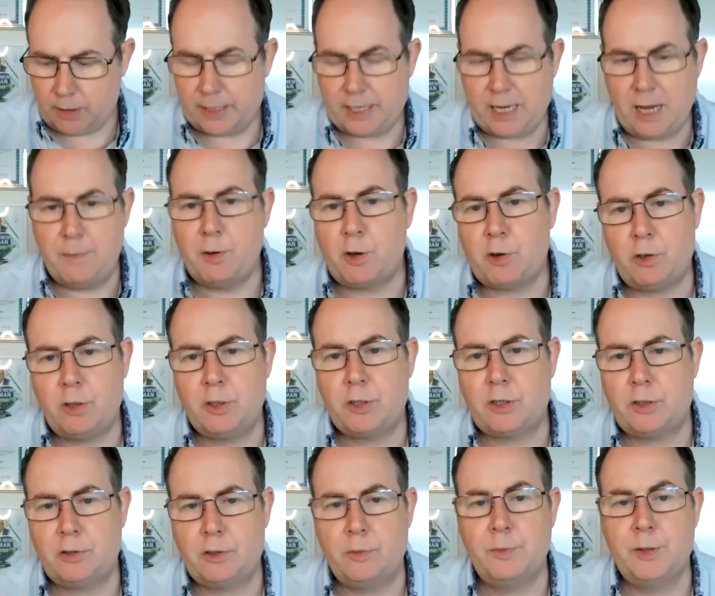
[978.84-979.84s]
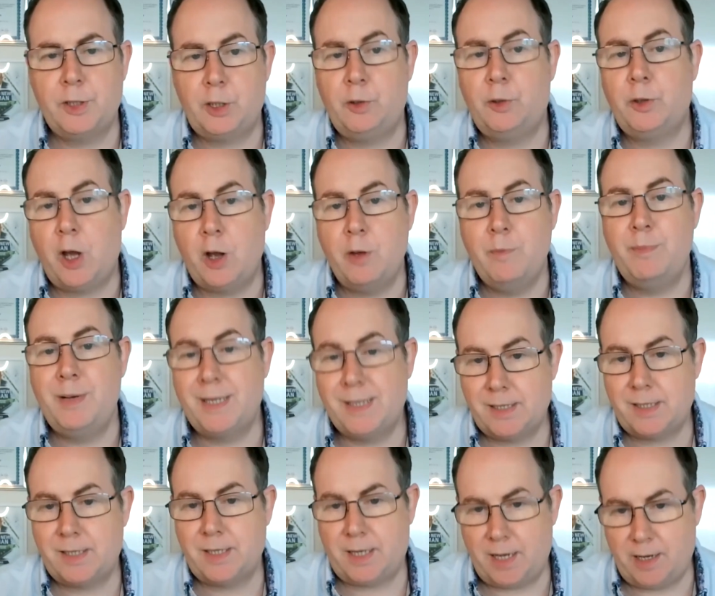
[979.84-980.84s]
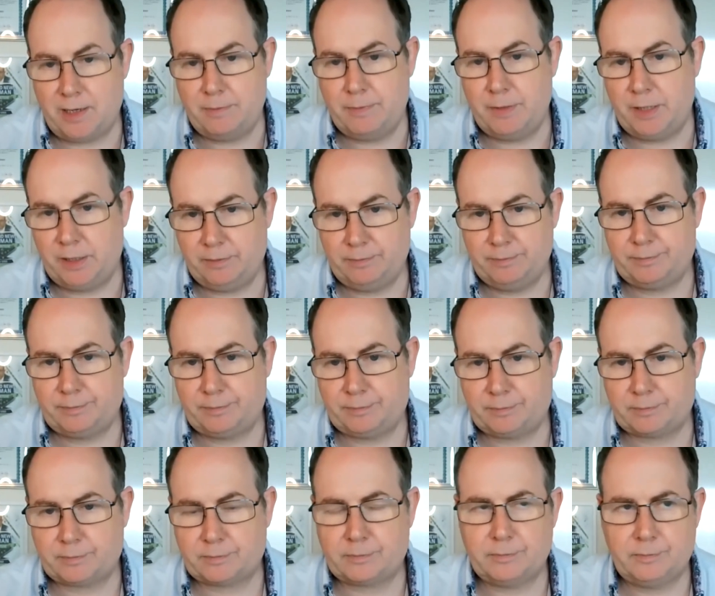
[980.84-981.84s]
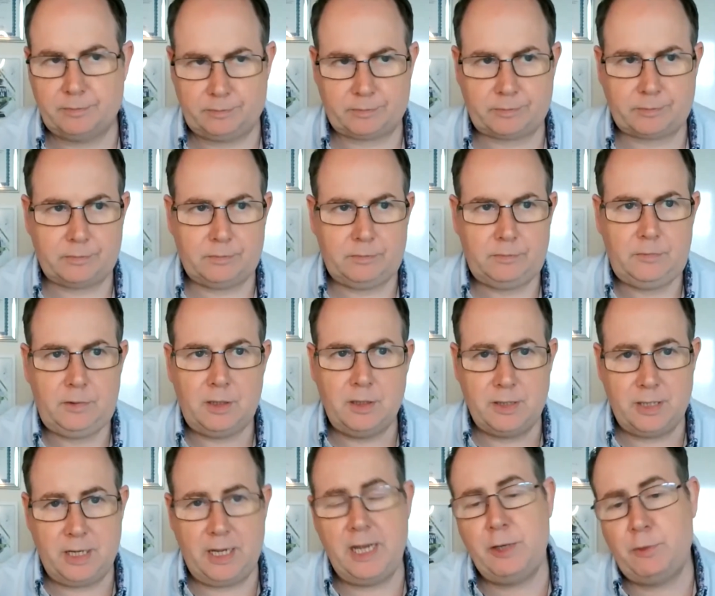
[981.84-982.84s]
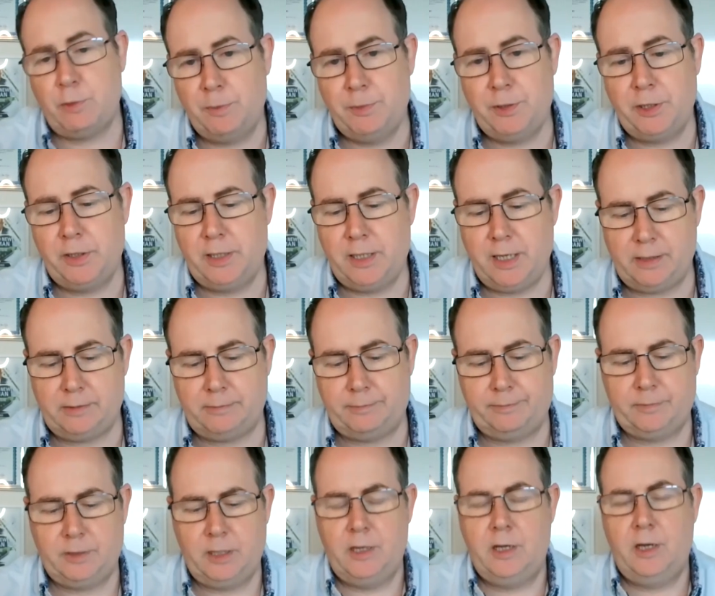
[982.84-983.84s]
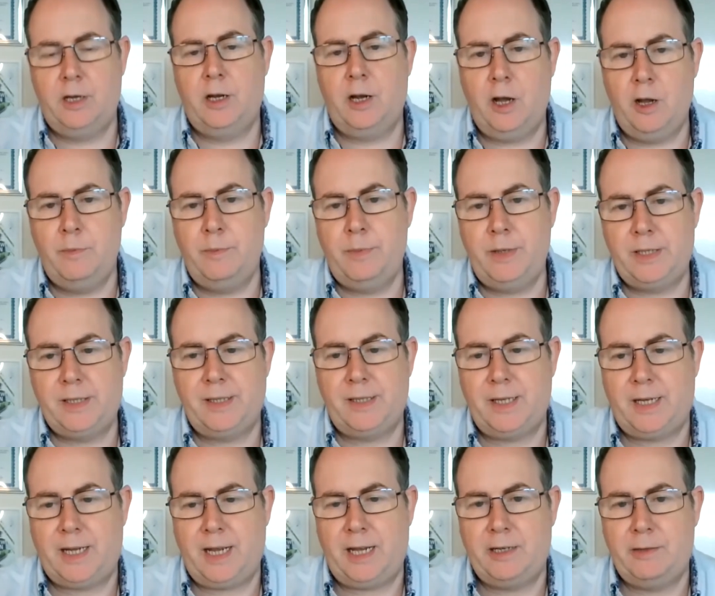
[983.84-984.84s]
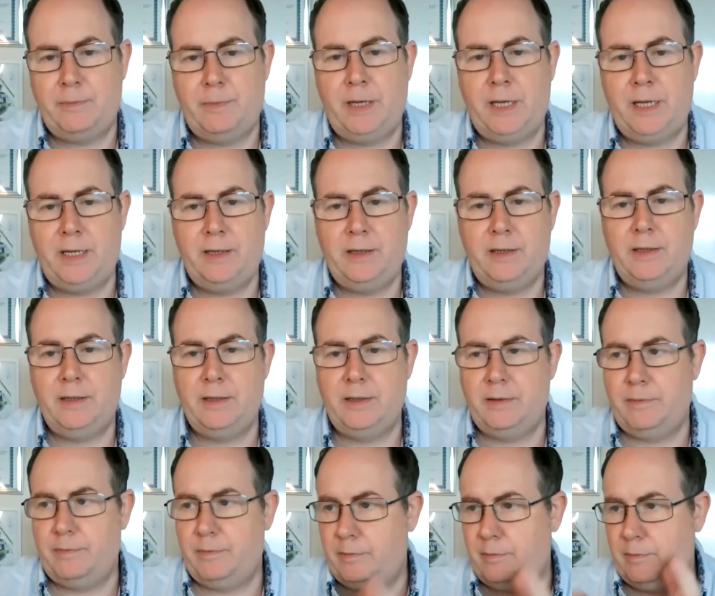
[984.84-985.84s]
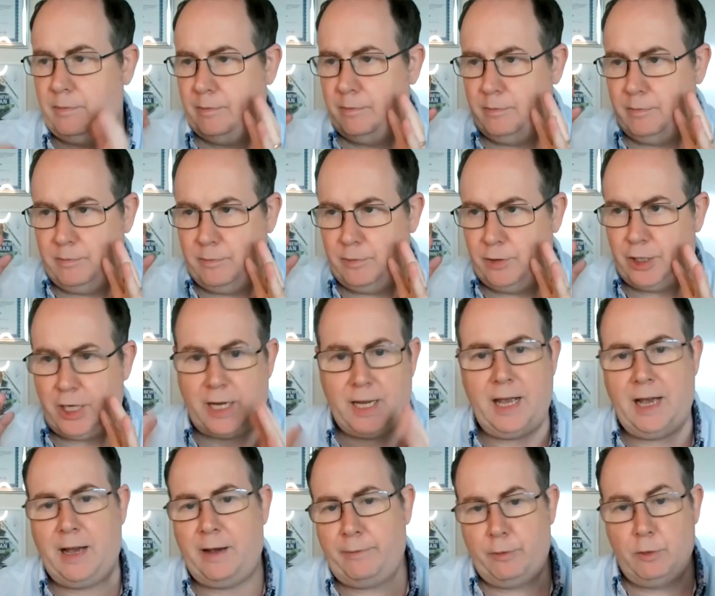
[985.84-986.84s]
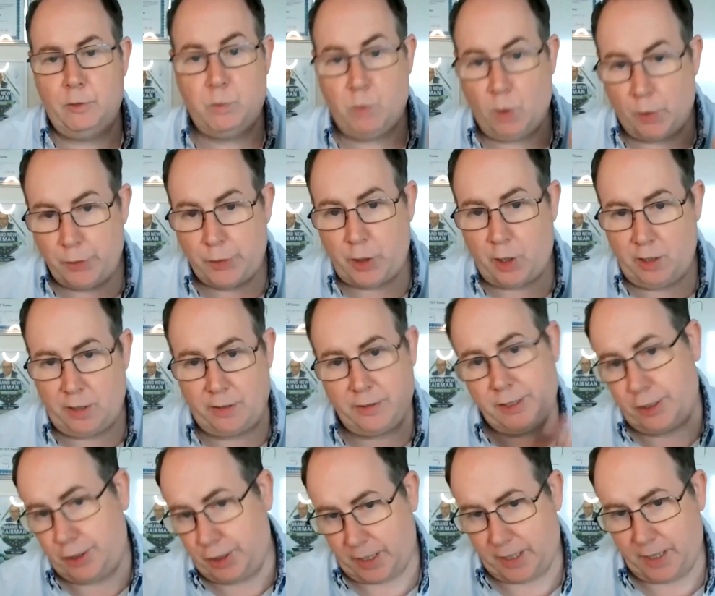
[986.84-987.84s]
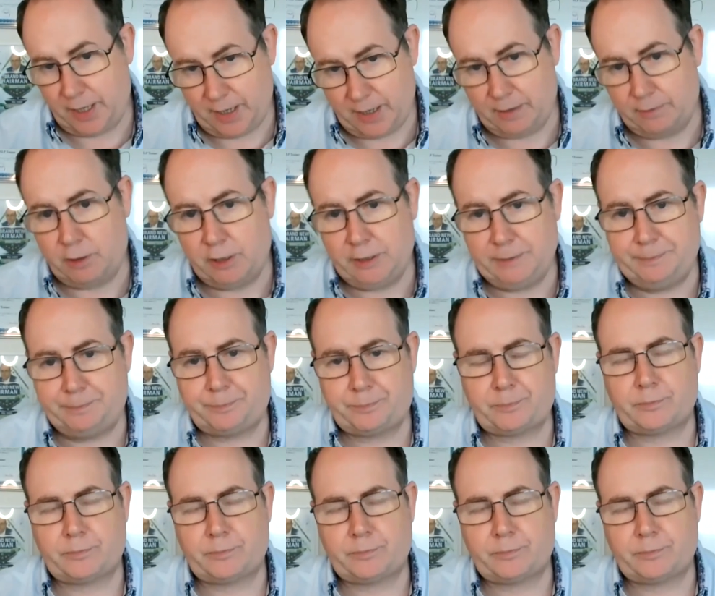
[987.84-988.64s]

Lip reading: I came across something called Home Business Academy. So here's what I'm doing now. Home Business Academy, check it out for $1 to check it out, right?